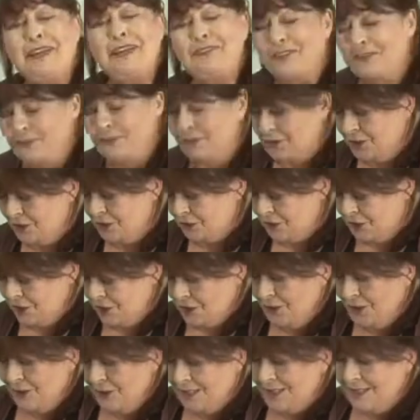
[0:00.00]
If you've just
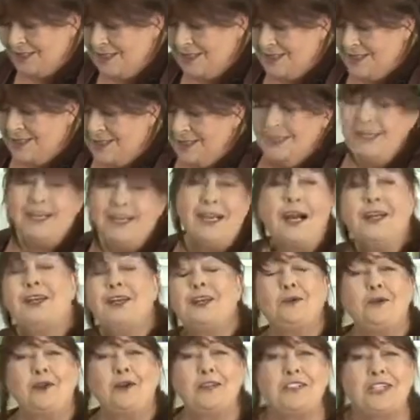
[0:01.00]
joined and
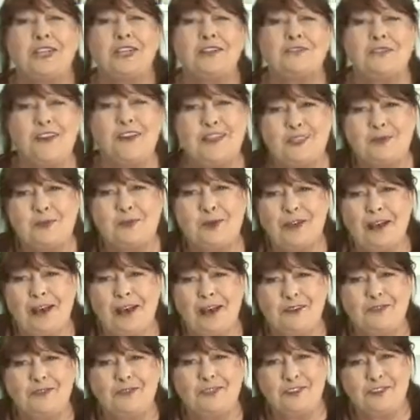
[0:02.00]
you're watching Facebook
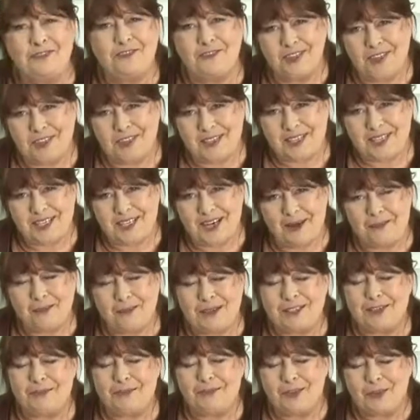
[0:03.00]
Live for the first time,
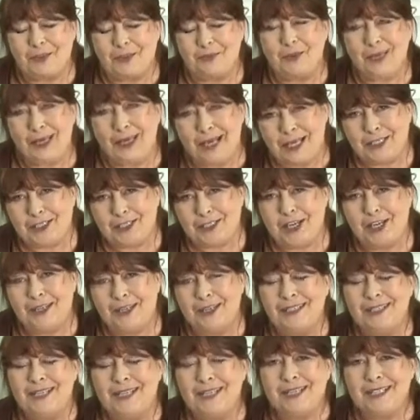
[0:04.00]
it's a real pleasure
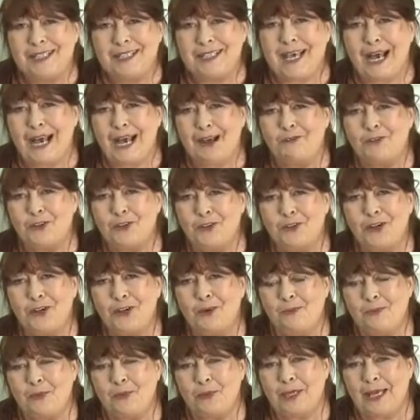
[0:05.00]
to have your
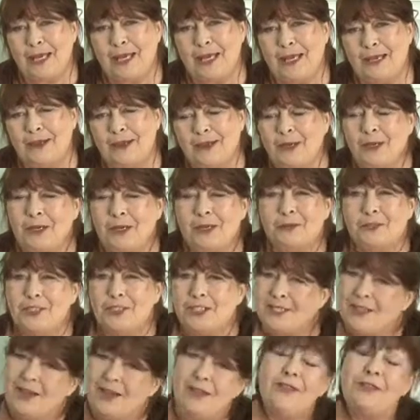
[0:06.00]
company. We're
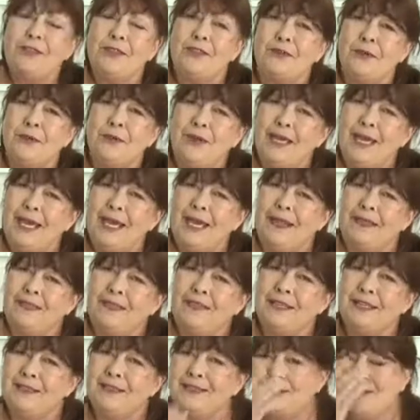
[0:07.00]
just going through a kit
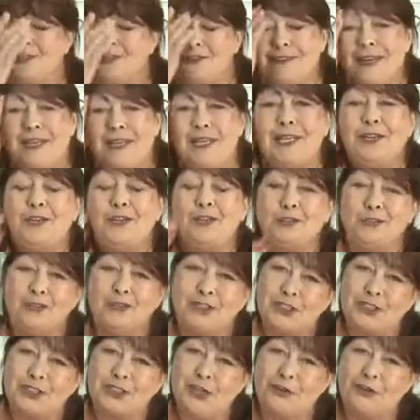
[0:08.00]
that's already
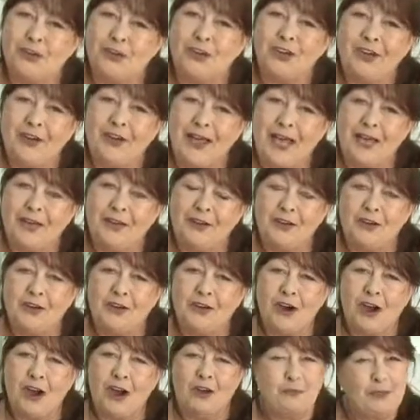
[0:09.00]
launched on Create and
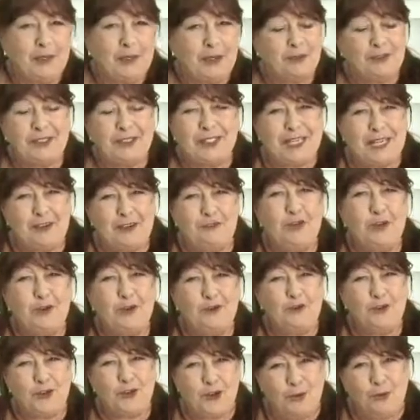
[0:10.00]
Craft, but I want to give you a
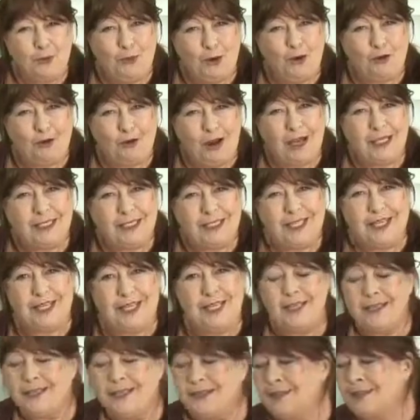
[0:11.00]
few more
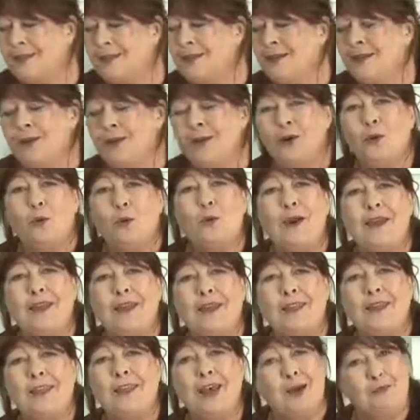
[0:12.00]
ideas
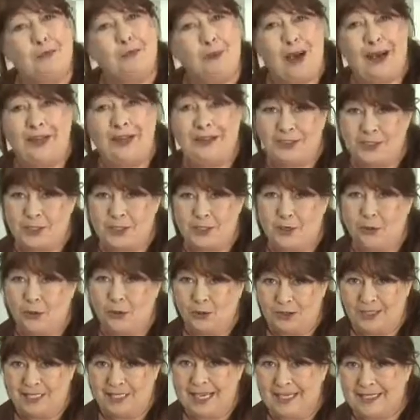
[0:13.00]
with a brand
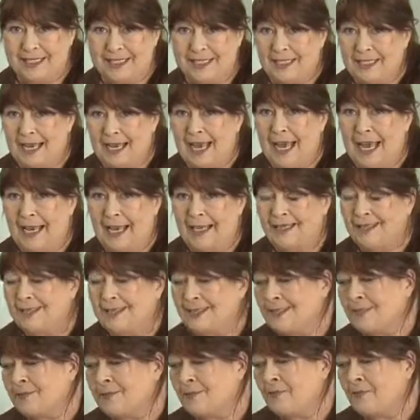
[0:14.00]
called Tattered Lace.